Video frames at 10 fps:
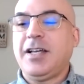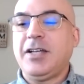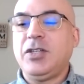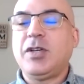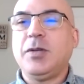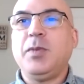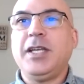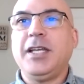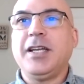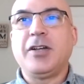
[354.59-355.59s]
you can
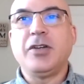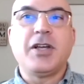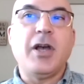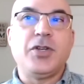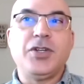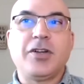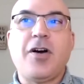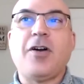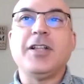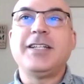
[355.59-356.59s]
be a good coach and a
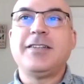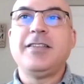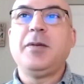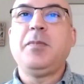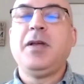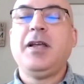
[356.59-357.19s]
colleague to them.